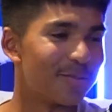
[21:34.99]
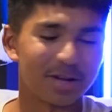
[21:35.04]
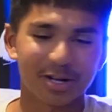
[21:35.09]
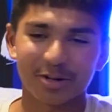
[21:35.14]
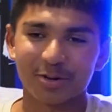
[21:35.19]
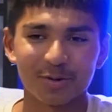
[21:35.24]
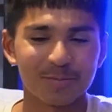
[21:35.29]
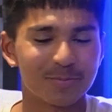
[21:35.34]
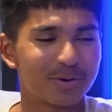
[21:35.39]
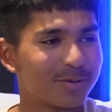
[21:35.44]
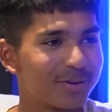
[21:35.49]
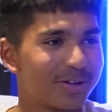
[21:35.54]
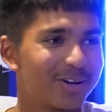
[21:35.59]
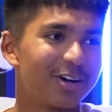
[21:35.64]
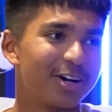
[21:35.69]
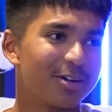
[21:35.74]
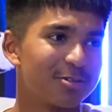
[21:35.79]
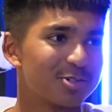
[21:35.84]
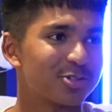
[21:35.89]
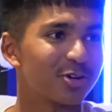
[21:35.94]
but I couldn't put him any
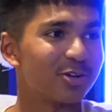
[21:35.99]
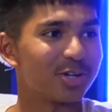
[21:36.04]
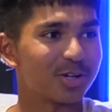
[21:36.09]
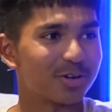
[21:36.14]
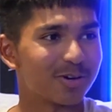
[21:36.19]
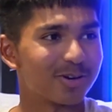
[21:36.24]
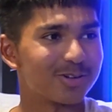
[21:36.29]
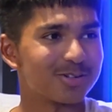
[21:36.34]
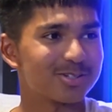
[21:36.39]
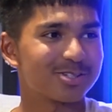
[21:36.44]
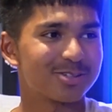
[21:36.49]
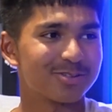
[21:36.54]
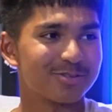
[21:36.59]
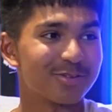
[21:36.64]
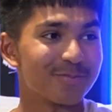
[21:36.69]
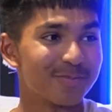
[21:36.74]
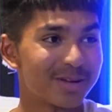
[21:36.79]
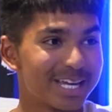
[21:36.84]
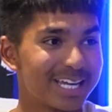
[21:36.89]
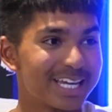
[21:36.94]
higher, was Toni Kroos for
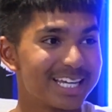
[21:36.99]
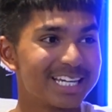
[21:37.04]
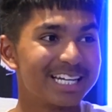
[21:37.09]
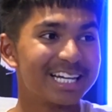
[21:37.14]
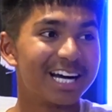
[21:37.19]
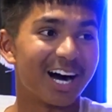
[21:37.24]
me.